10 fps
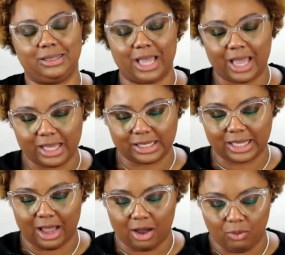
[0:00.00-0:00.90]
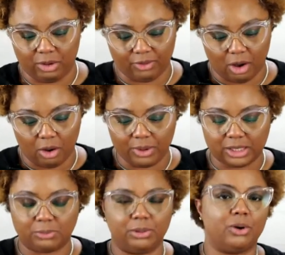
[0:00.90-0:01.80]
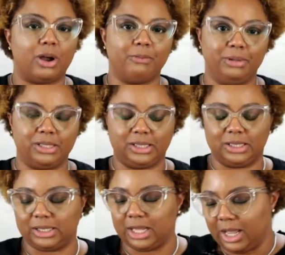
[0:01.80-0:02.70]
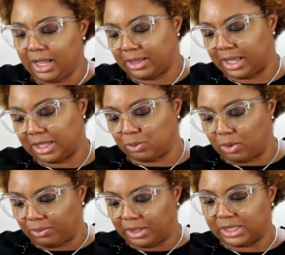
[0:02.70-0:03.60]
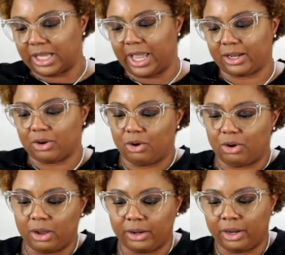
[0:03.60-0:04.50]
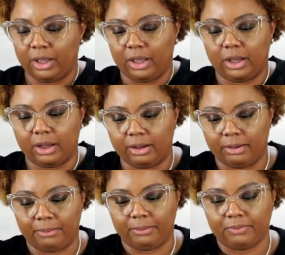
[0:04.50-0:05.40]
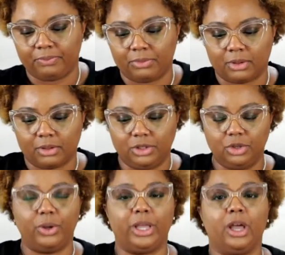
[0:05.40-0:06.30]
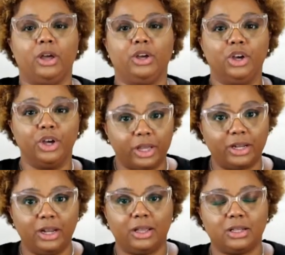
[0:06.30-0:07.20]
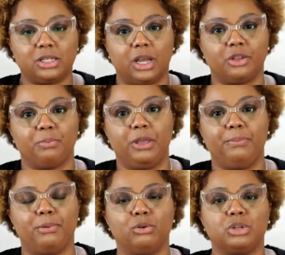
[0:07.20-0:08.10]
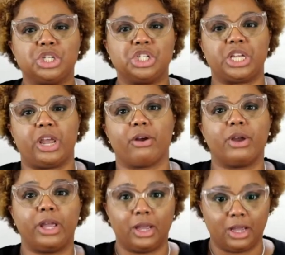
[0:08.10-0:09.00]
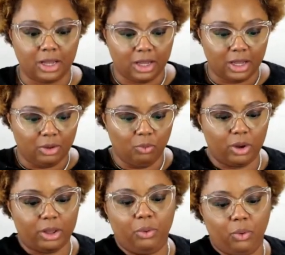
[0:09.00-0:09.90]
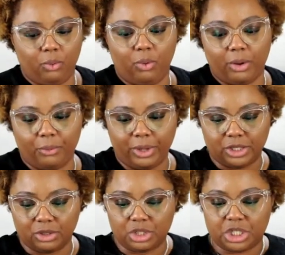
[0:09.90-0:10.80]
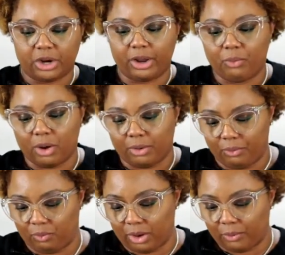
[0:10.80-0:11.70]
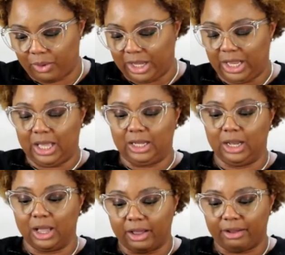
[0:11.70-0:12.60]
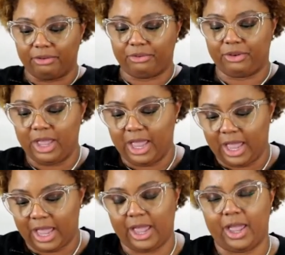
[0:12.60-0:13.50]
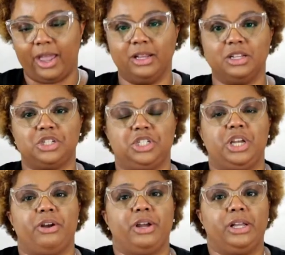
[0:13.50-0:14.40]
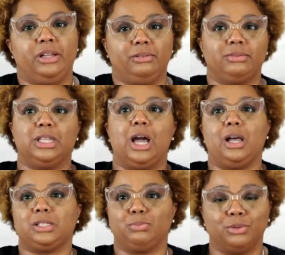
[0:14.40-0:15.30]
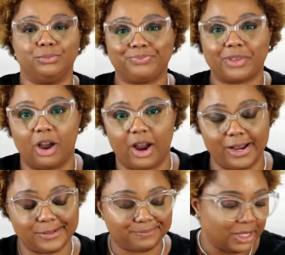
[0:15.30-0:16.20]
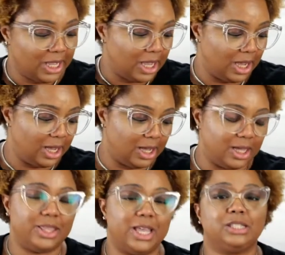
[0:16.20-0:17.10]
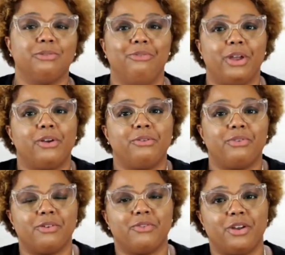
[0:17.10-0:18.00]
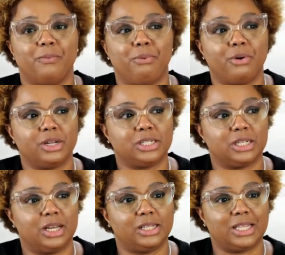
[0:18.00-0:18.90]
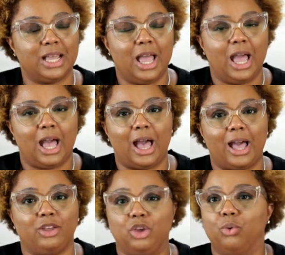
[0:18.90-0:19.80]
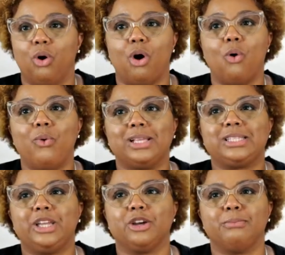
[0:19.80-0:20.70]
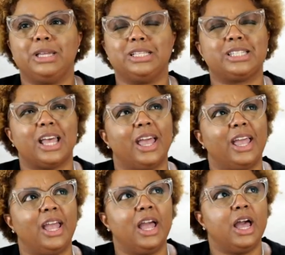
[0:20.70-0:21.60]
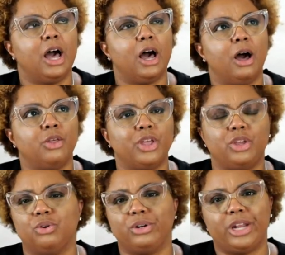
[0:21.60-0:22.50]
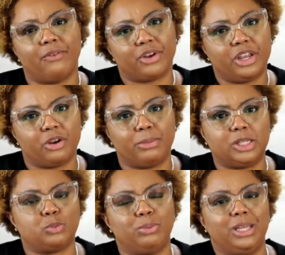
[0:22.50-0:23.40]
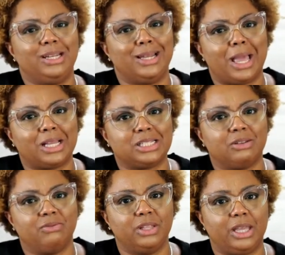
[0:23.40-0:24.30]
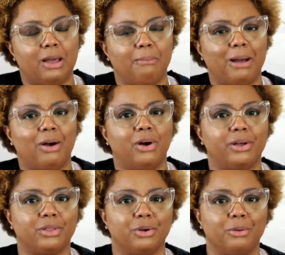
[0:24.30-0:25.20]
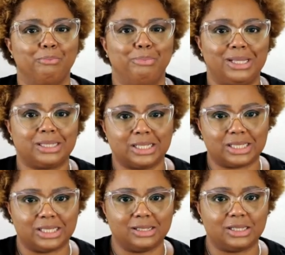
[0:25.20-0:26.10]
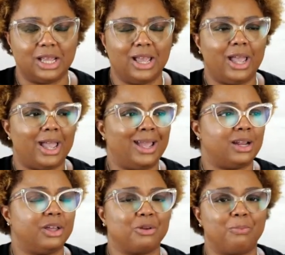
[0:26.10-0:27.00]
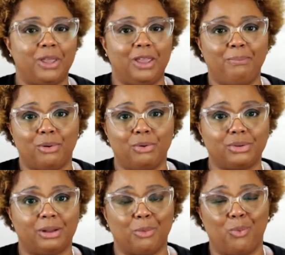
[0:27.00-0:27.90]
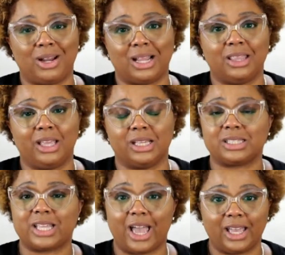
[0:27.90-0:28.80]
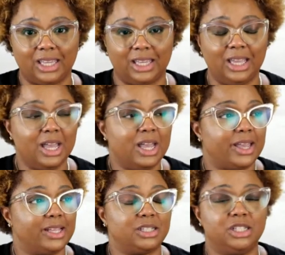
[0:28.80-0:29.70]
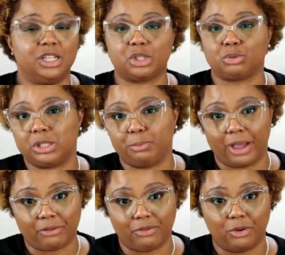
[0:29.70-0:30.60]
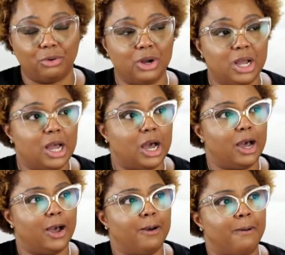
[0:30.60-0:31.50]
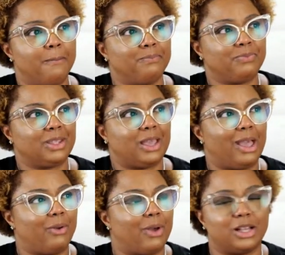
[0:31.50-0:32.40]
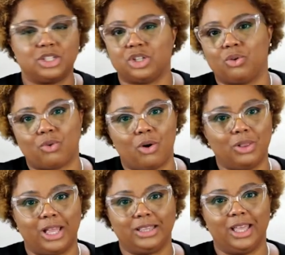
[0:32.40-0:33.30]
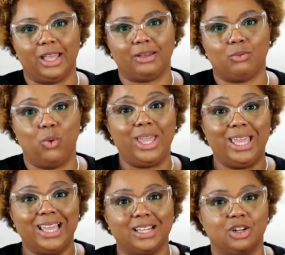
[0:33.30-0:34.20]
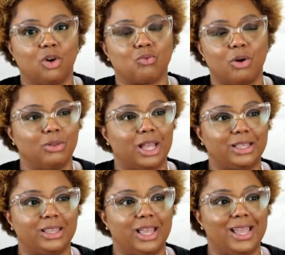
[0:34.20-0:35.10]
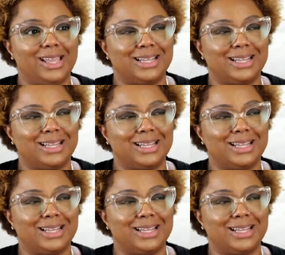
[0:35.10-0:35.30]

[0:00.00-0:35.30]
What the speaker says: That is how we've always built our business. That is what we stand on, doing good to other people, sharing what we do, sharing what we love, and sharing the gospel. All right. That's very, very, very important to us. You will always hear me say that you'll never hear me speak negatively about other businesses and other people. Number one, I think it's tacky. It's disrespectful. And I just don't roll like that. We don't roll like that.